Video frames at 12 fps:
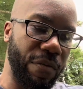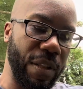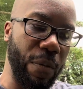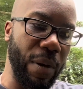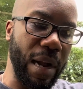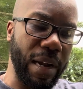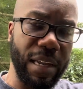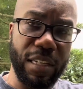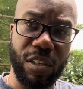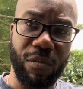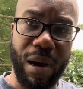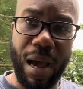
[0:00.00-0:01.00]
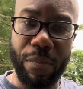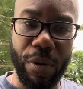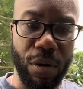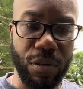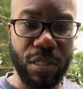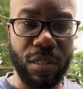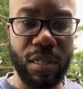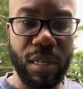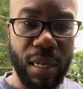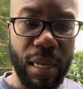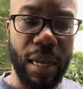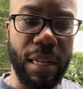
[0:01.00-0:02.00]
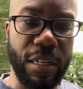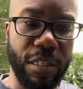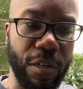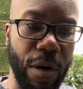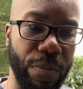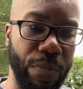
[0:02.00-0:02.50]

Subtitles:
That way I can get to the rod bolts and then start